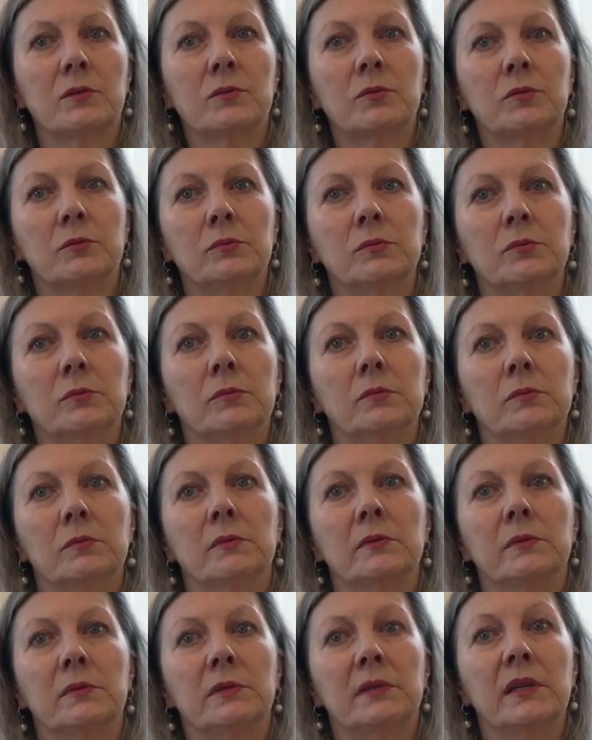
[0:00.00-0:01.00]
to
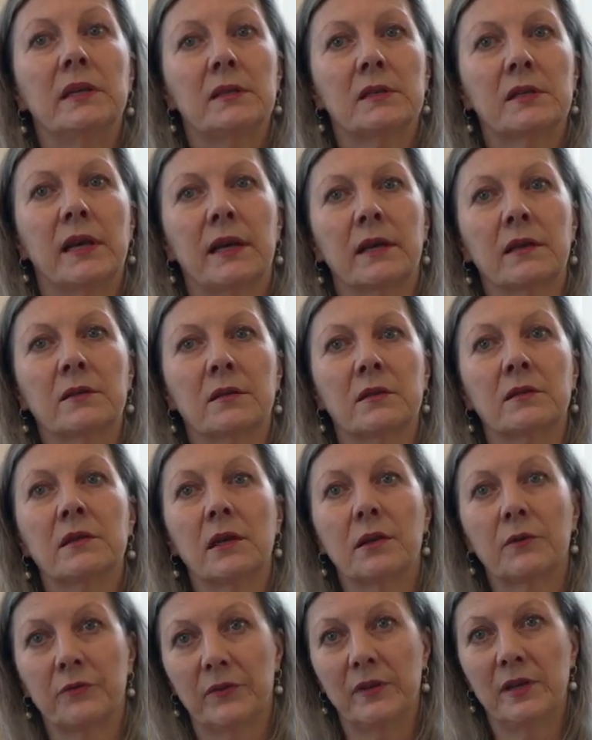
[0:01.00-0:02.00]
detect
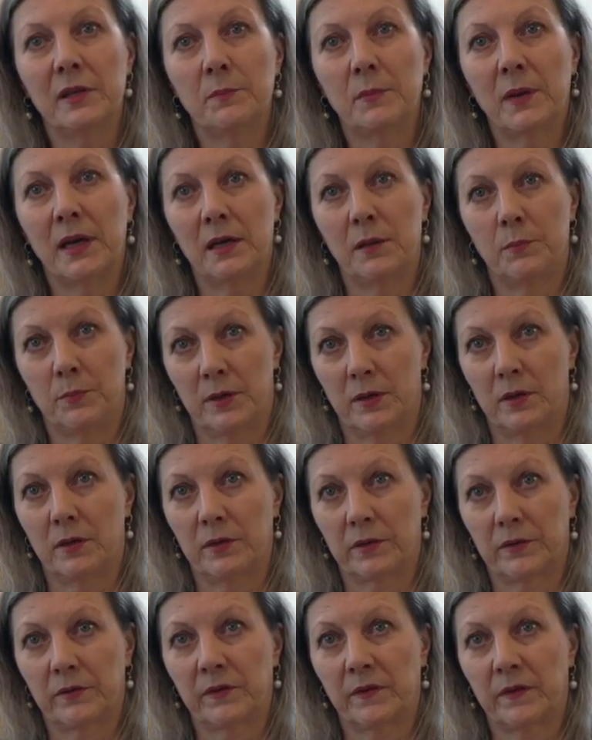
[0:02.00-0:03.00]
their female
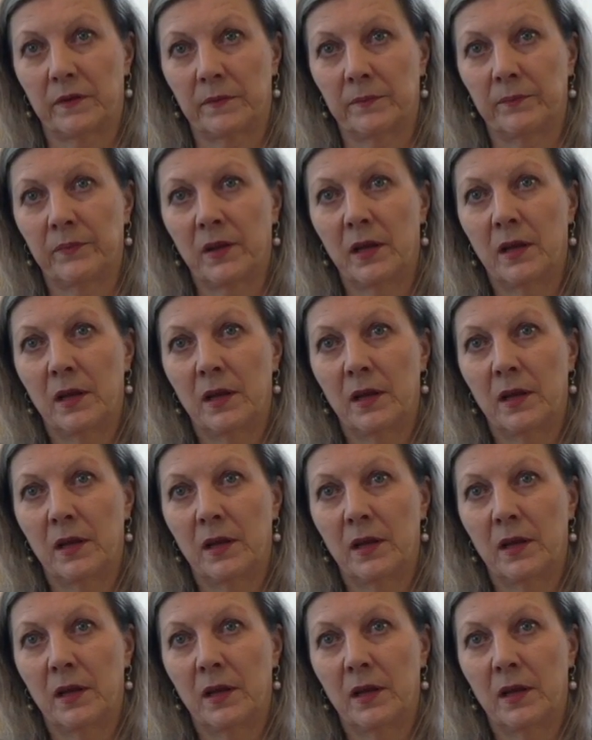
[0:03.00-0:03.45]
parts.